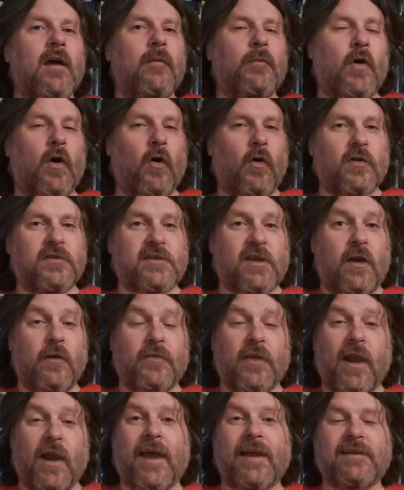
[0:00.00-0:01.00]
but also
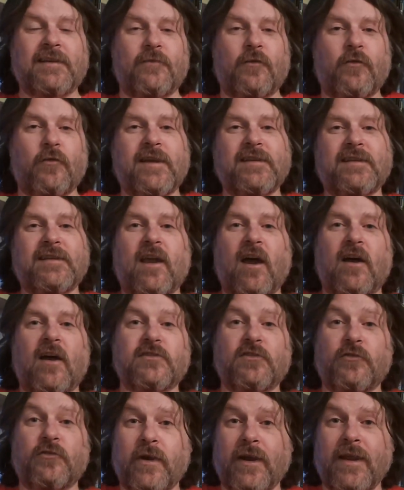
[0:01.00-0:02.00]
the likes of Crazy
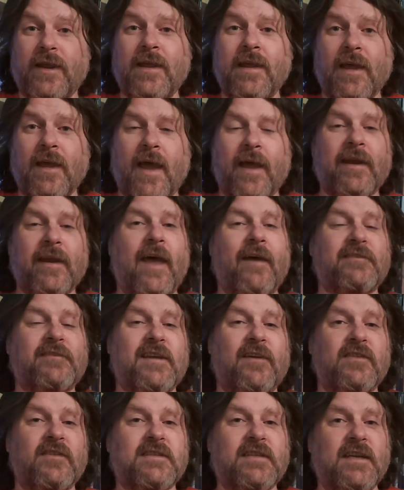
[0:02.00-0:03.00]
Cars 3 and
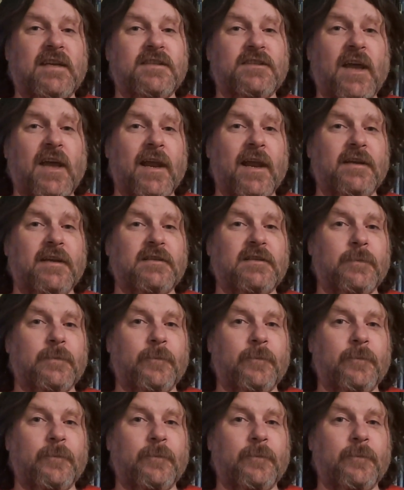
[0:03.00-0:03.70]
F17 Challenge.